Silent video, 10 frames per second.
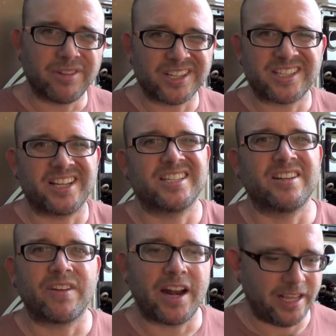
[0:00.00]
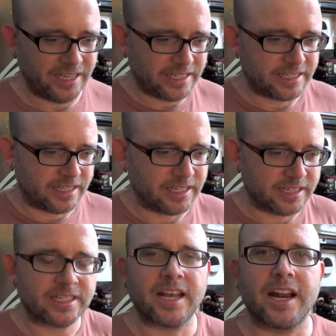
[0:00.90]
Plus that stuff kind of eats the
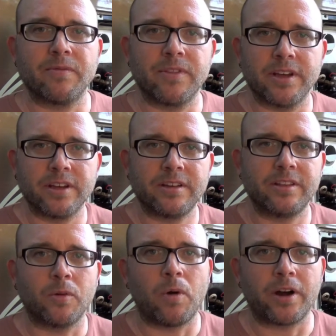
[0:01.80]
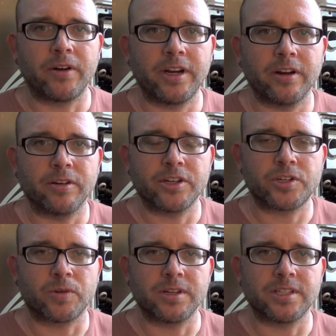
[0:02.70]
inside of the water heater and
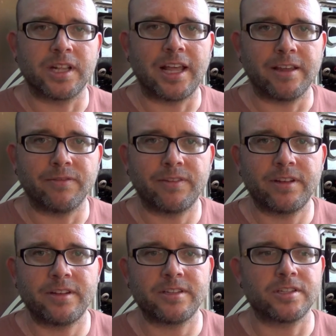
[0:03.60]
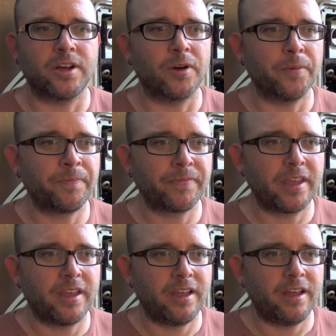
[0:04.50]
shortens the life. So
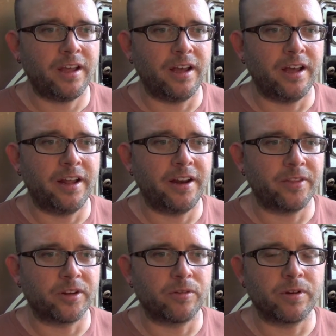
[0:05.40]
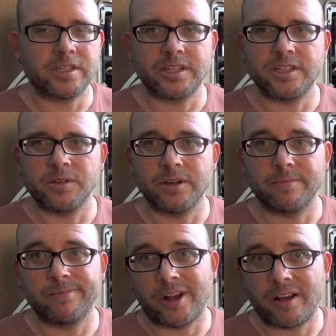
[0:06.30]
another good reason to do
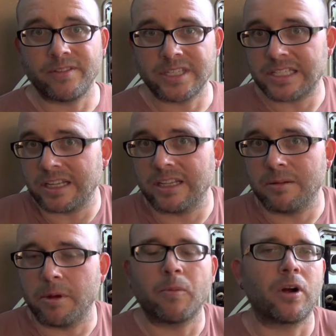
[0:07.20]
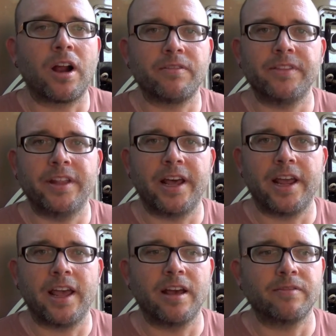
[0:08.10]
it. Obviously a little bit more often than
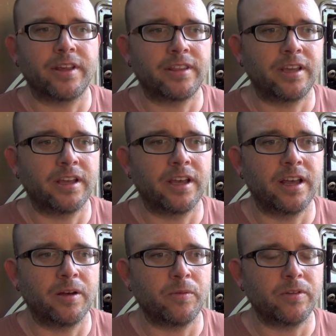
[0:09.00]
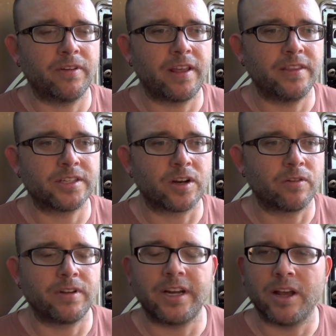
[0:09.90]
I have. I think we've had this
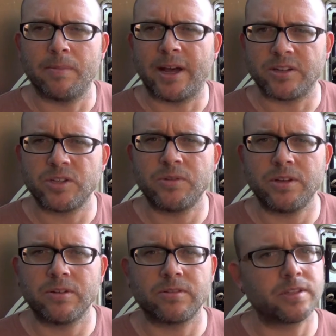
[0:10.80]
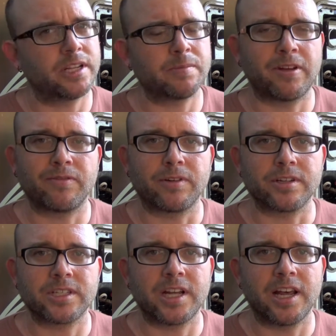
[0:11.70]
RV now about 2 years. That's my
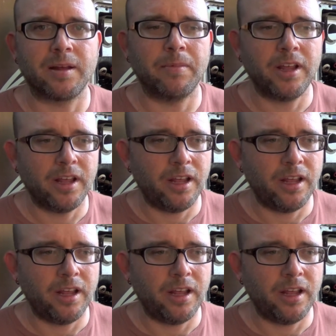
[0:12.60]
first time.